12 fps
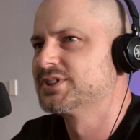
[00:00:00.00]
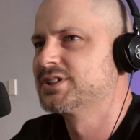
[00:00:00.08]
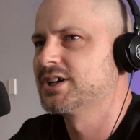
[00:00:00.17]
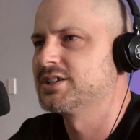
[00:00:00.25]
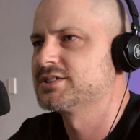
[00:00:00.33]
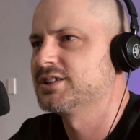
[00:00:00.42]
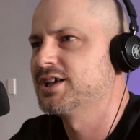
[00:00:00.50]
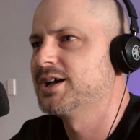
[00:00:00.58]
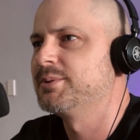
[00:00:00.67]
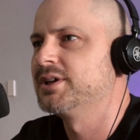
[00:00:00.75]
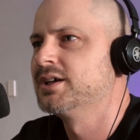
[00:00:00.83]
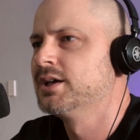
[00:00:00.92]
Kind of
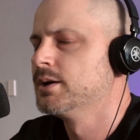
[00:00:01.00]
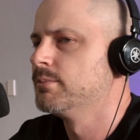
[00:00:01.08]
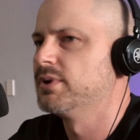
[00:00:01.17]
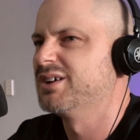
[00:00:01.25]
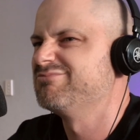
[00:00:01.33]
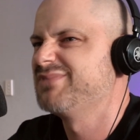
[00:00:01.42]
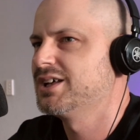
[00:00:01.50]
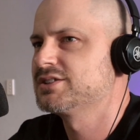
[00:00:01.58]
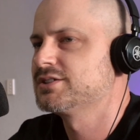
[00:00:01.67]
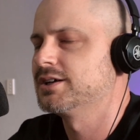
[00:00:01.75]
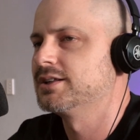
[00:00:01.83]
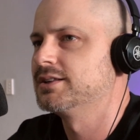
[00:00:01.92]
slimy, but
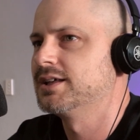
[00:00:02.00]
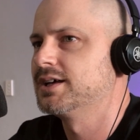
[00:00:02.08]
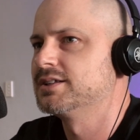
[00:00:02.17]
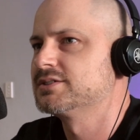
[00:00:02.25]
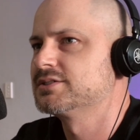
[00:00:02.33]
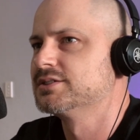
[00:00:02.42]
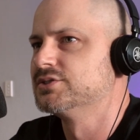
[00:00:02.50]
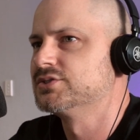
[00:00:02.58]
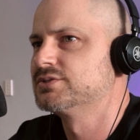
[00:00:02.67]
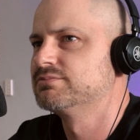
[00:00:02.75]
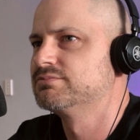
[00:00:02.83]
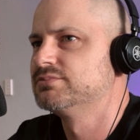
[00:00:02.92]
outside of that,
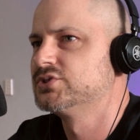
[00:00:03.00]
it's